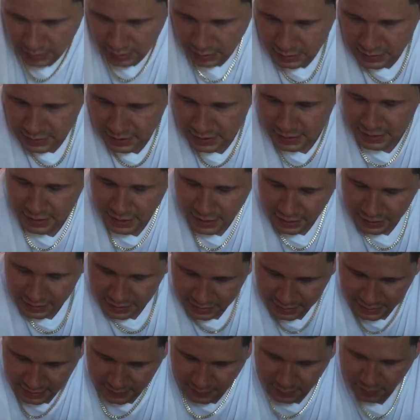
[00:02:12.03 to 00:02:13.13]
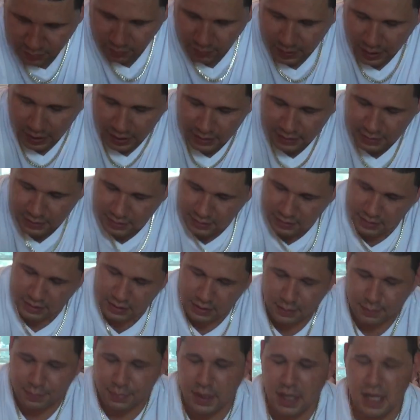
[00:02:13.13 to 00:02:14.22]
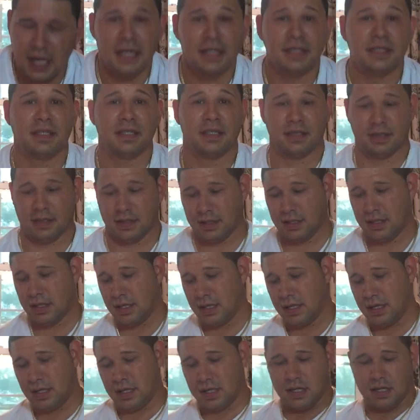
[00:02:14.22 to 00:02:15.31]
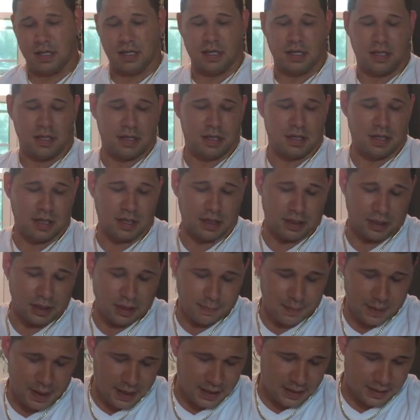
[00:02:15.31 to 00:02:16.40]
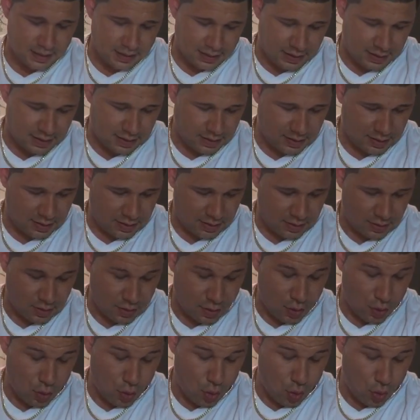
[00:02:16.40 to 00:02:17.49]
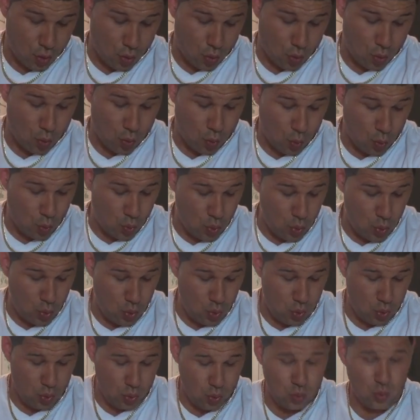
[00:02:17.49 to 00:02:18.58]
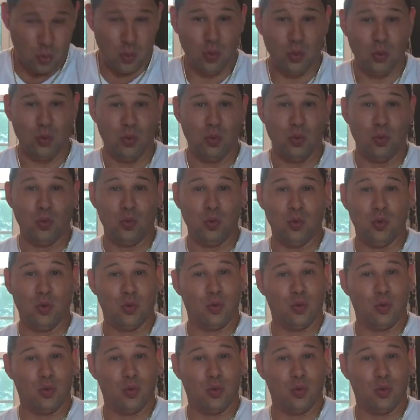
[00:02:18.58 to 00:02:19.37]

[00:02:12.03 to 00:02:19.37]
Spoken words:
On to the next. We got a LeBron Elite box. Woo!